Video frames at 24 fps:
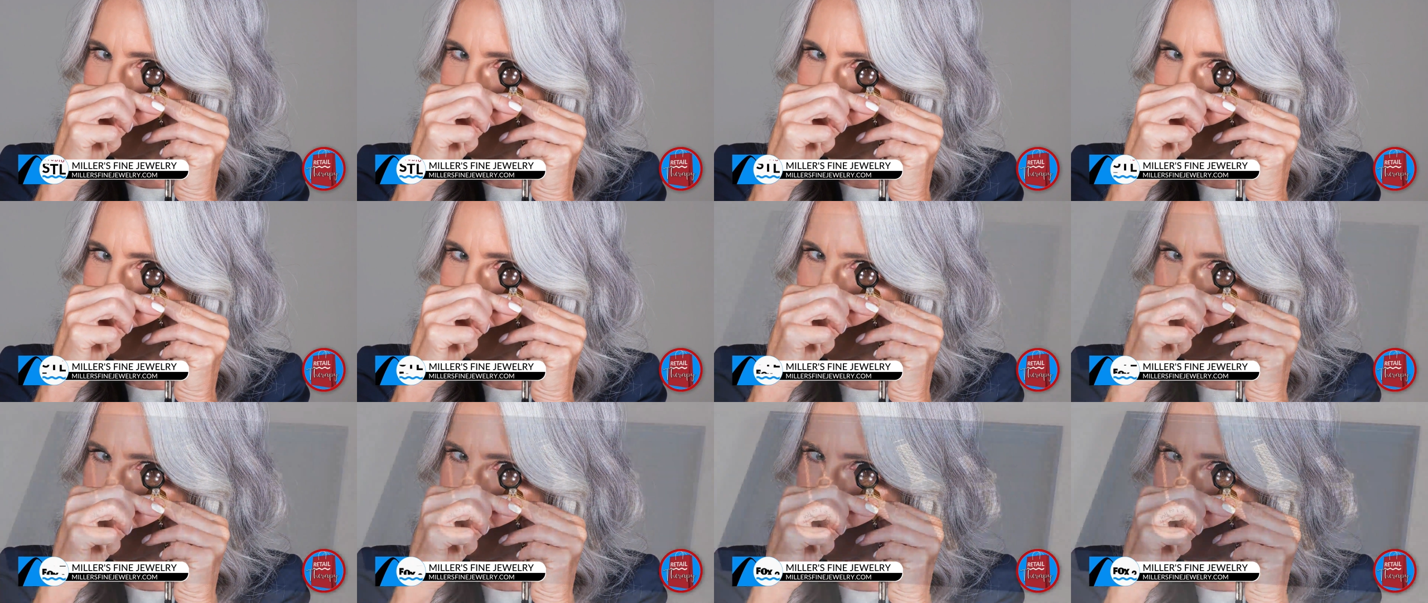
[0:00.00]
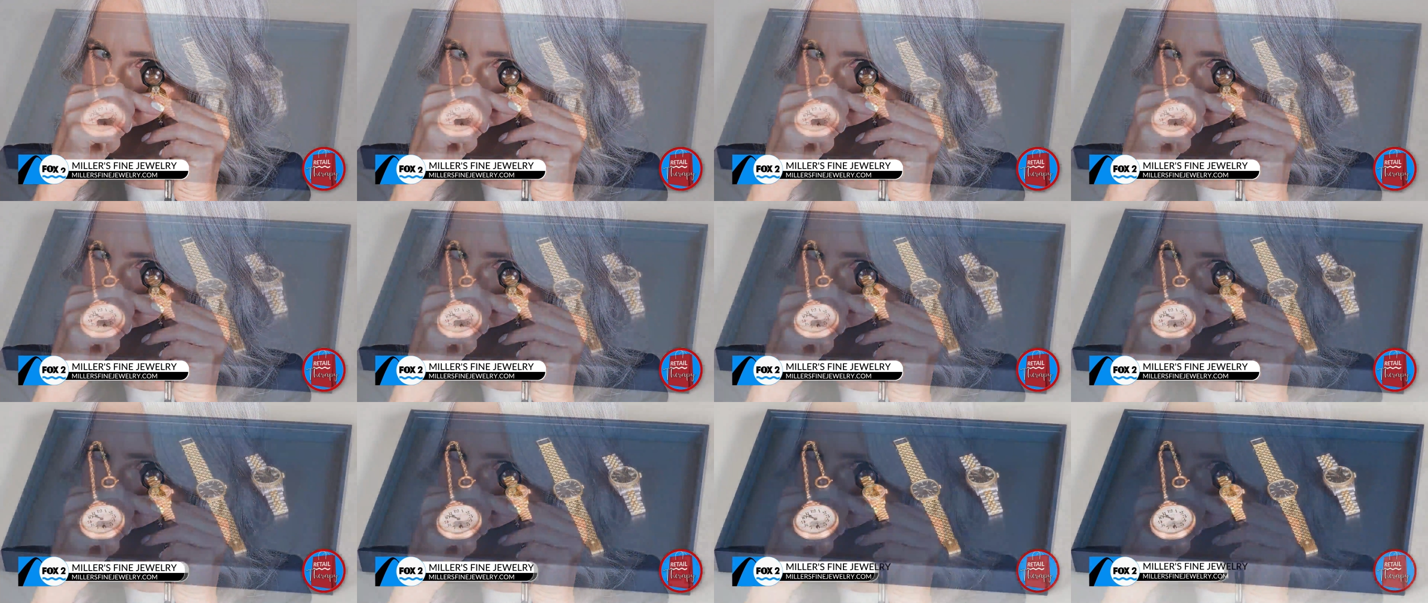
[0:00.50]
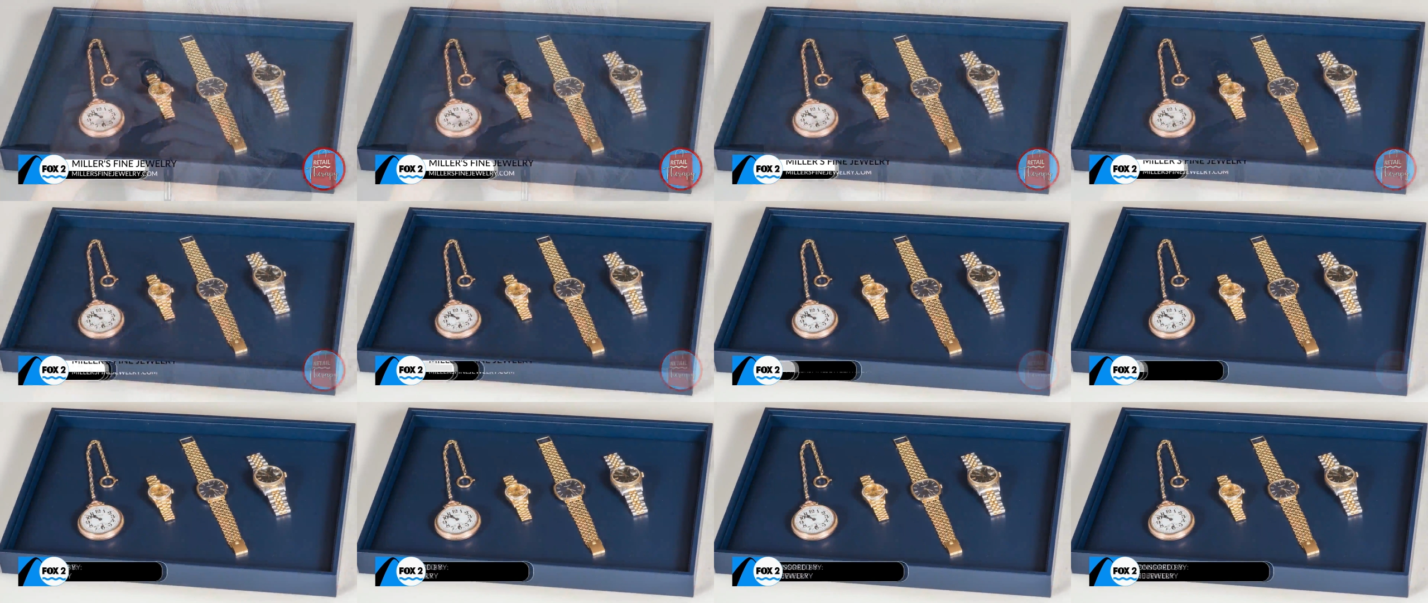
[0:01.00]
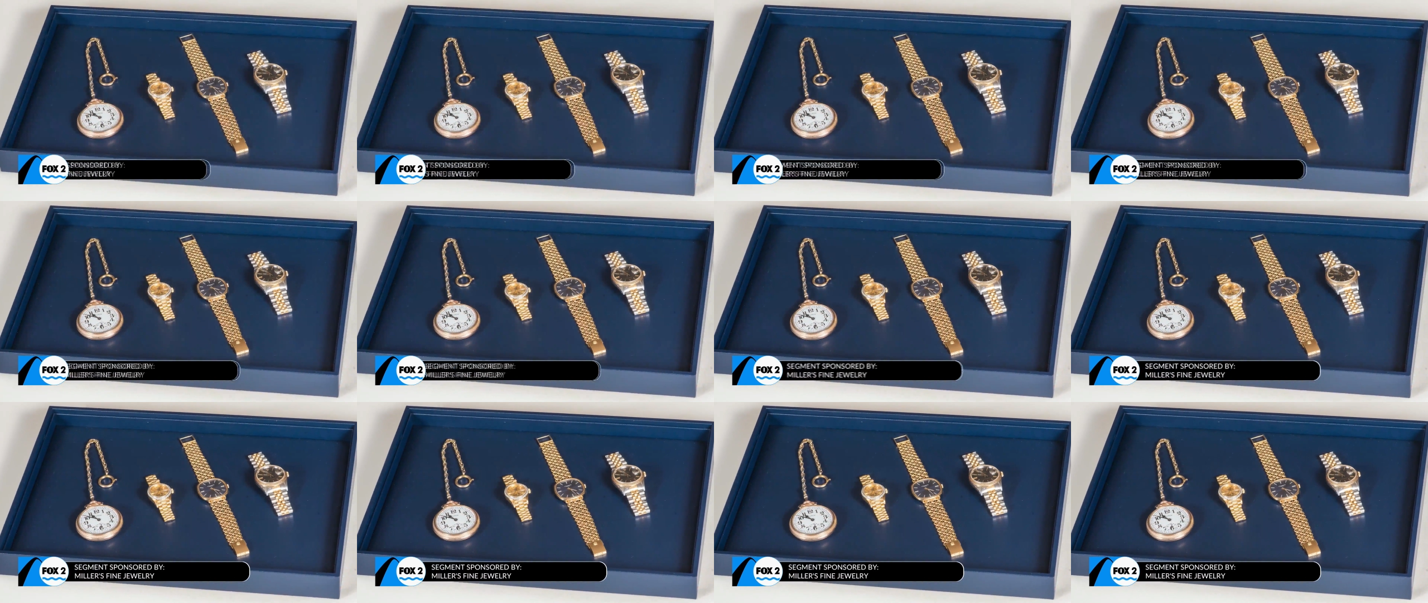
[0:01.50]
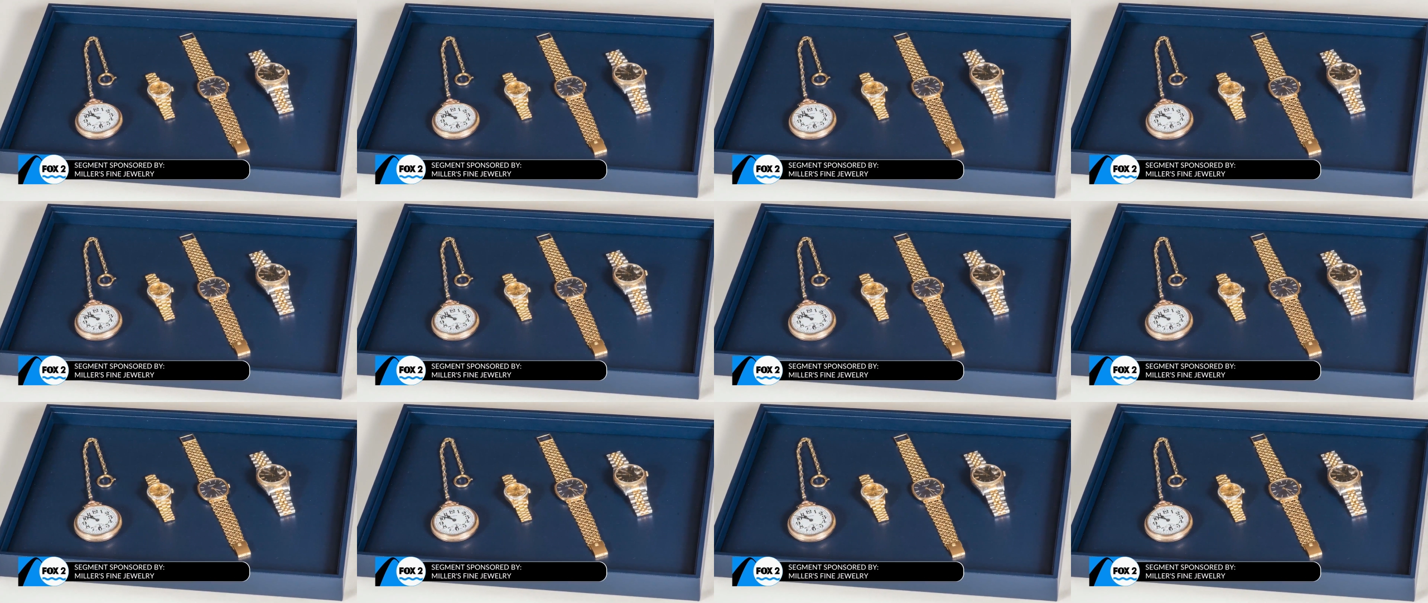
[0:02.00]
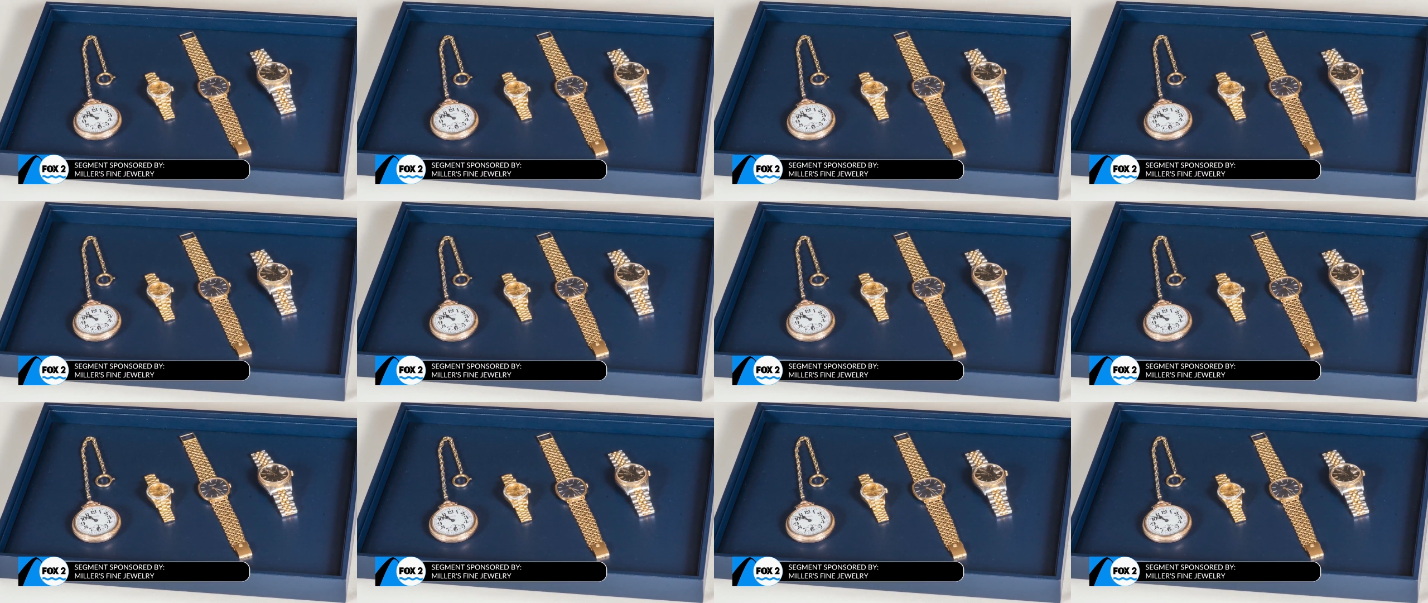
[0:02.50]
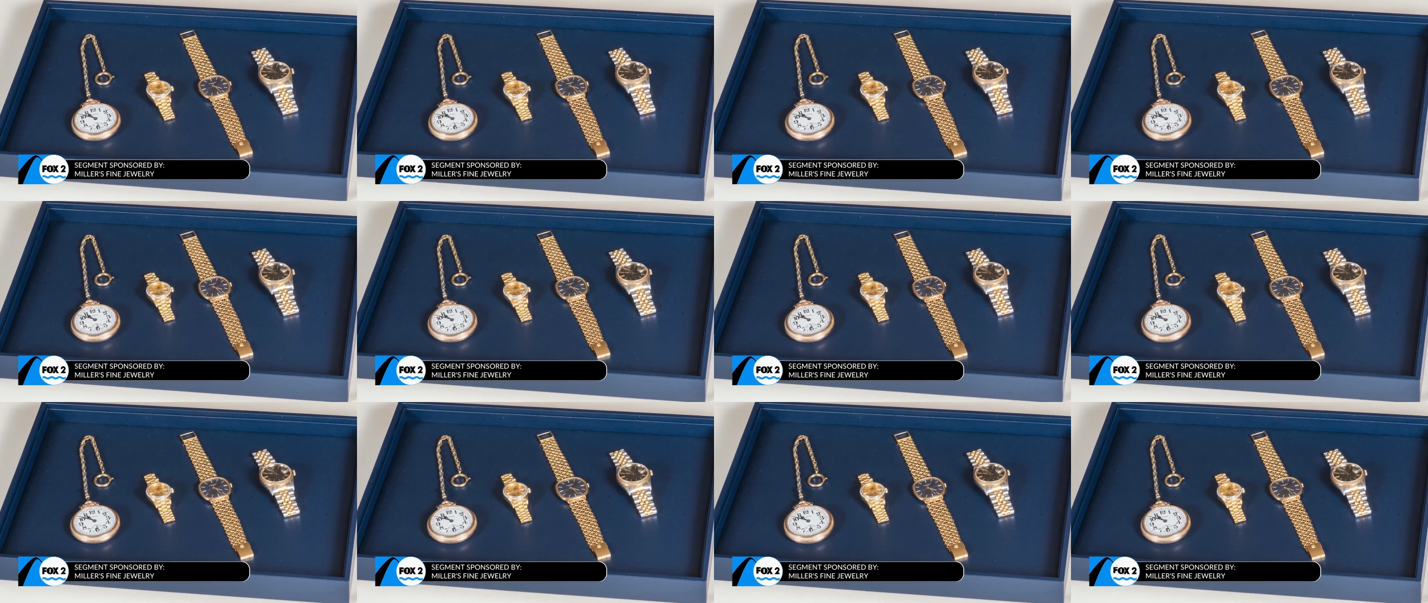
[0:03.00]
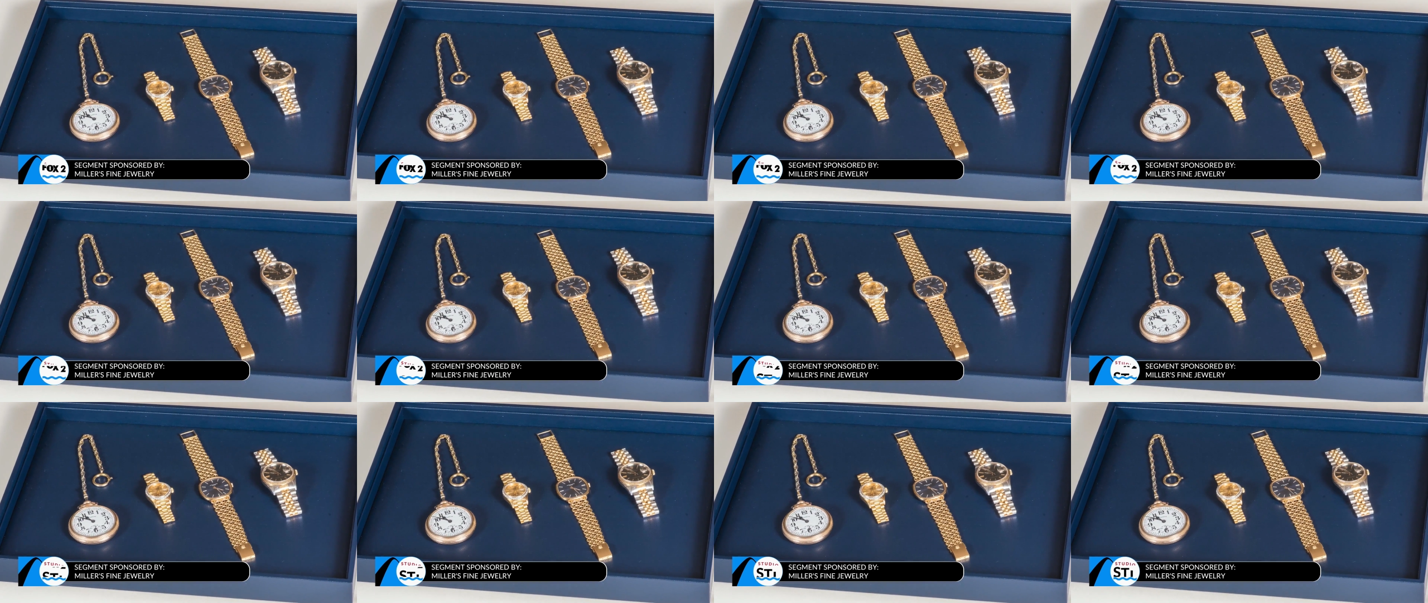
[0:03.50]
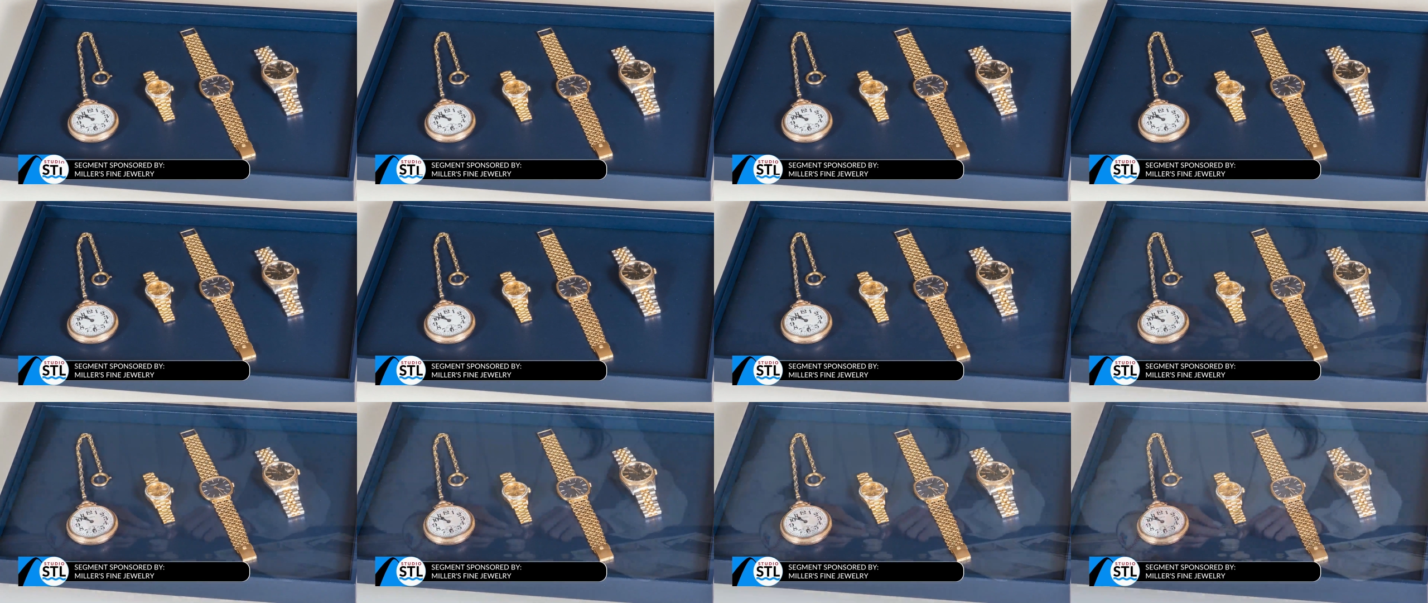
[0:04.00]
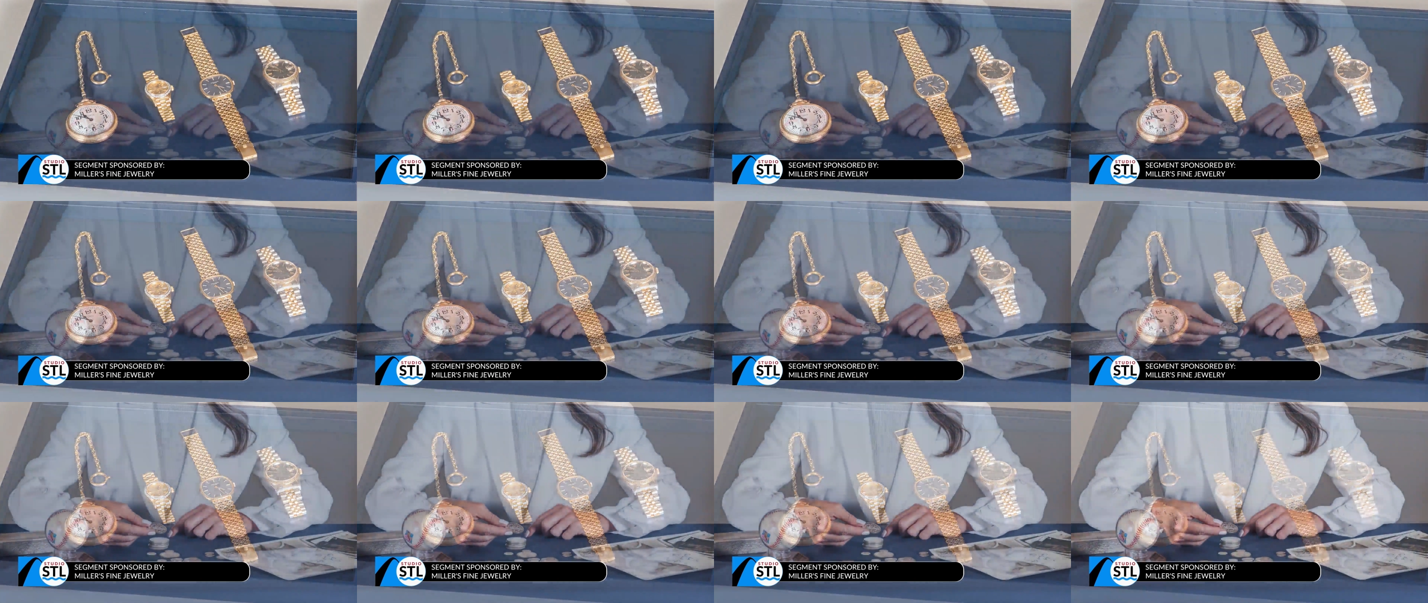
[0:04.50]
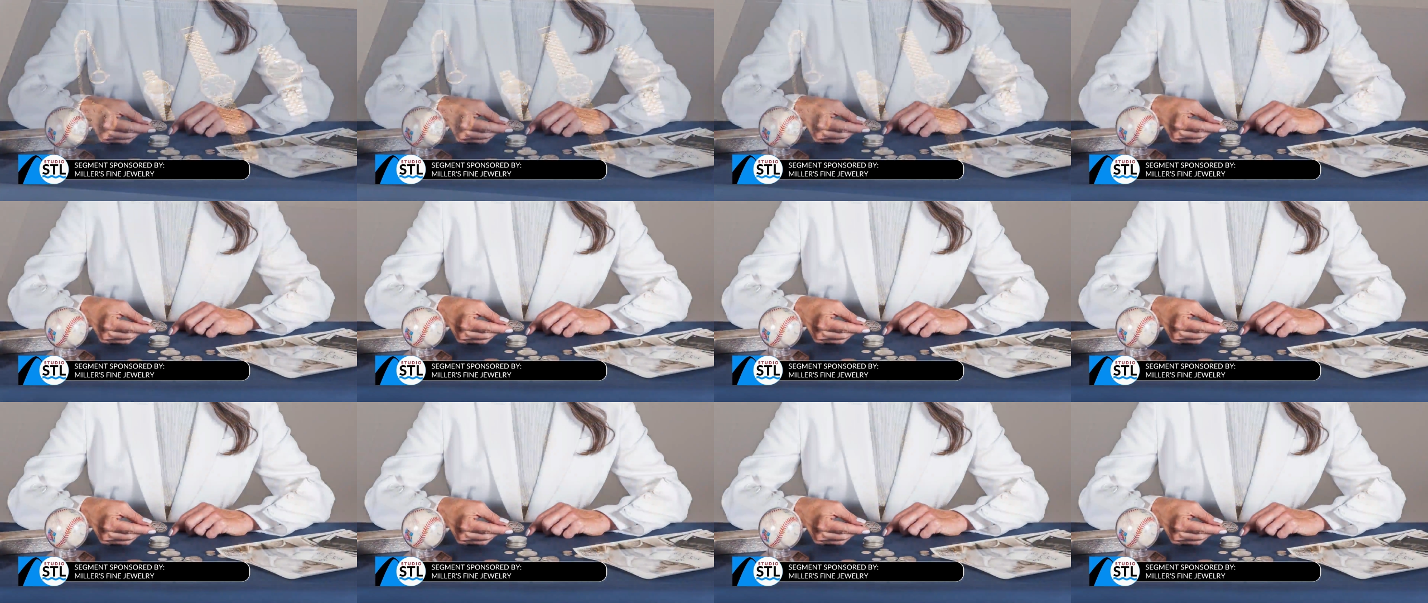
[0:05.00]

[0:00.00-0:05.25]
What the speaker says: No face is visible, so there are no lips to read.